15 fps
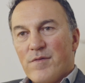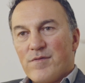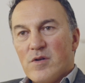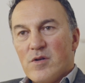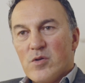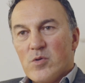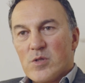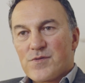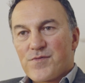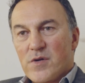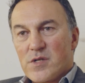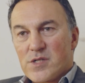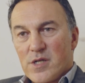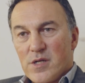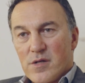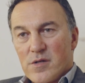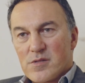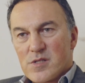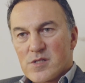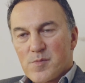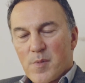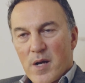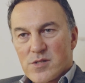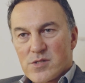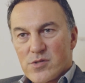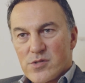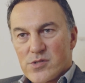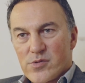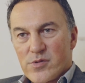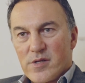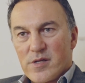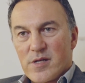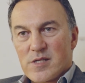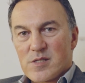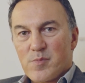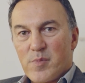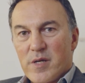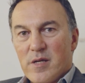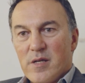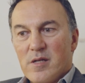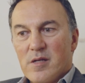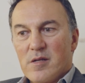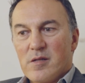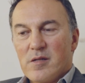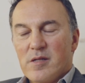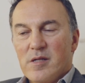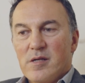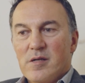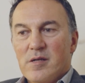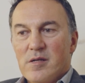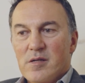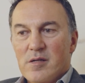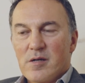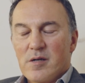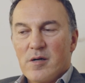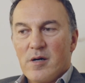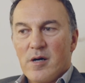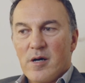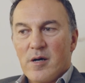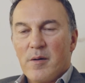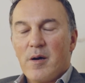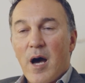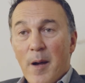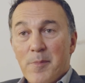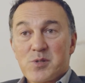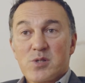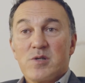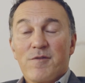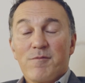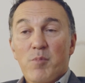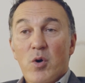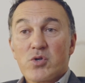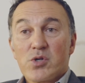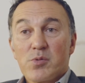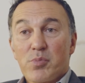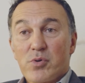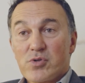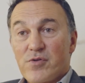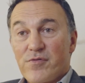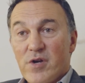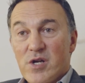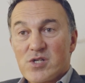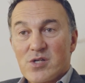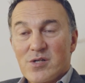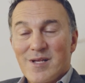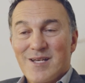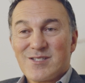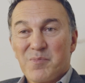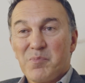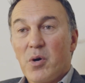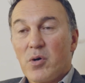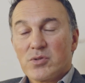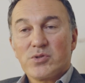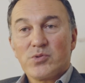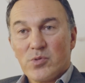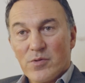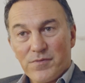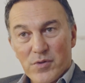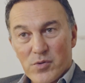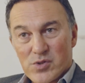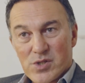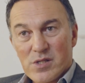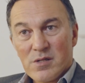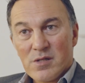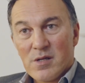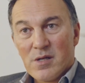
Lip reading: of the newest frontiers in spine surgery has been the option of motion preservation as opposed to a fusion.